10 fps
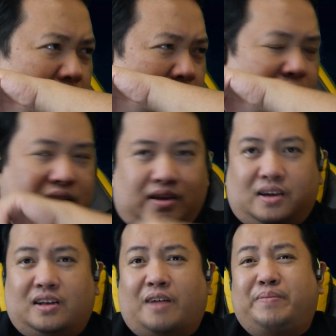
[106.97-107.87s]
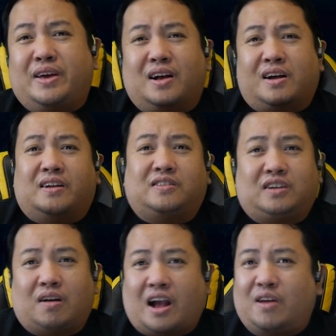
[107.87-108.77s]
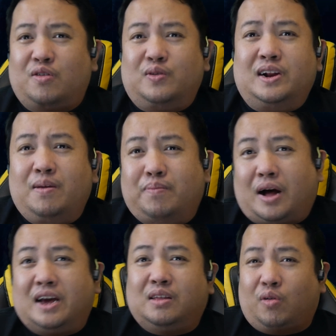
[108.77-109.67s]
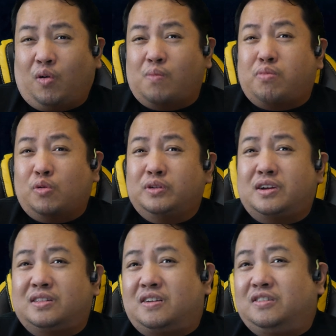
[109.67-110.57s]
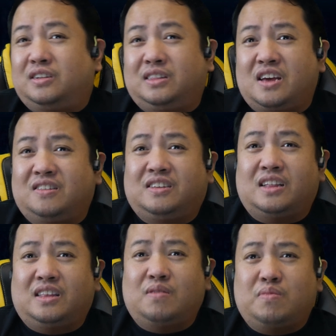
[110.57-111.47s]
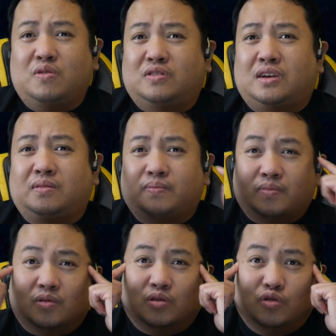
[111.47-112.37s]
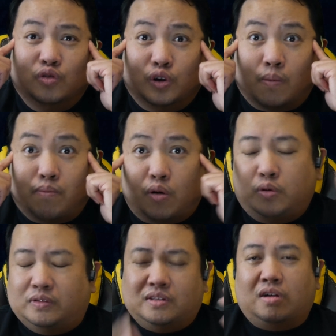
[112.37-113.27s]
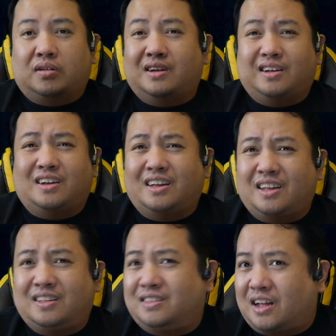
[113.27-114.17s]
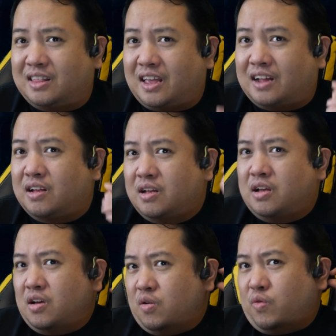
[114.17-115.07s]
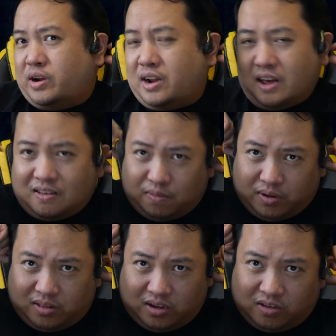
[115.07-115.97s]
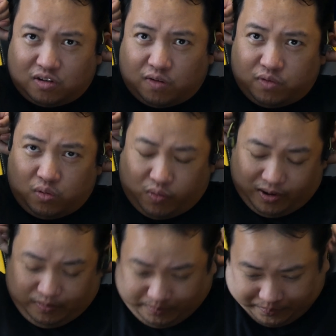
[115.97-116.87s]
I'm being honest here, I don't really buy the whole bone conduction thing, sending music to your bones. No, it, it, it's not that. What it is, I'm gonna take this off real quick.